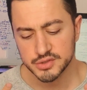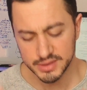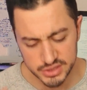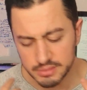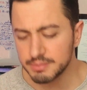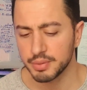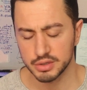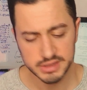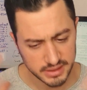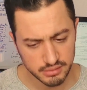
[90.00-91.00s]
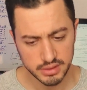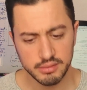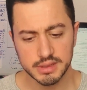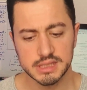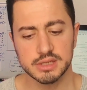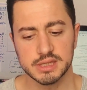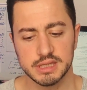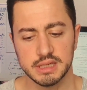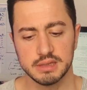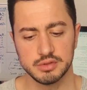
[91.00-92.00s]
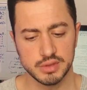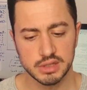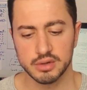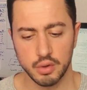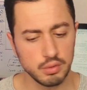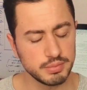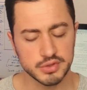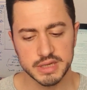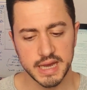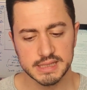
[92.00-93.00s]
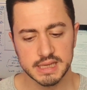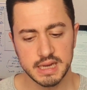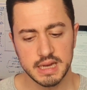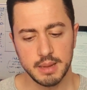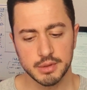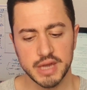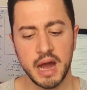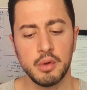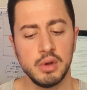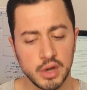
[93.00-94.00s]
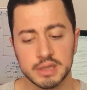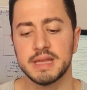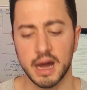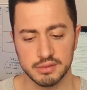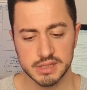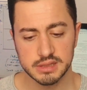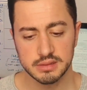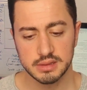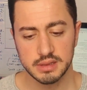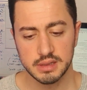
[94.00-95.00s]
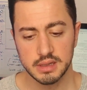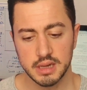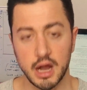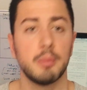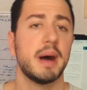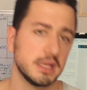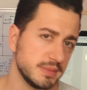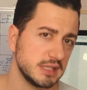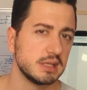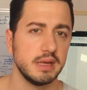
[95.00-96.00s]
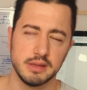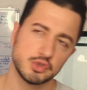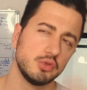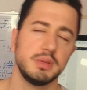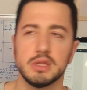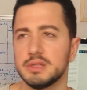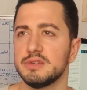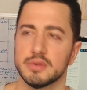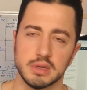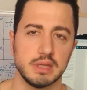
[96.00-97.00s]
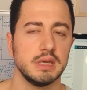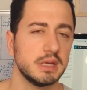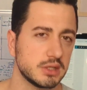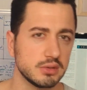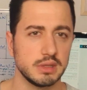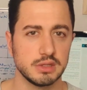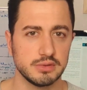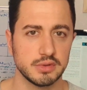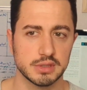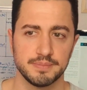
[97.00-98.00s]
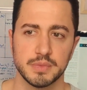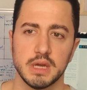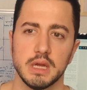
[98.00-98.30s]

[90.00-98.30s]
so at some point, they, they were discussing during the whole podcast about how lockdowns are bad basically and it should be done differently and so on and so forth.